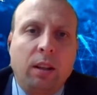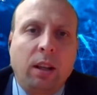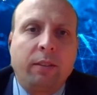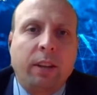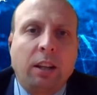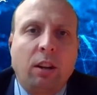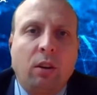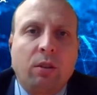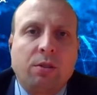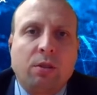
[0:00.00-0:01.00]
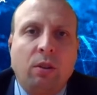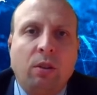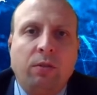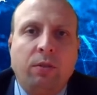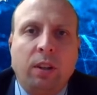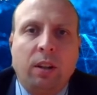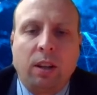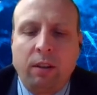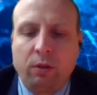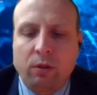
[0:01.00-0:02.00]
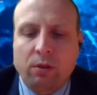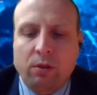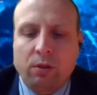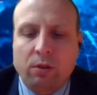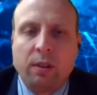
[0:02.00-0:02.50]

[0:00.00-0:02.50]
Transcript: live catalogs of efforts.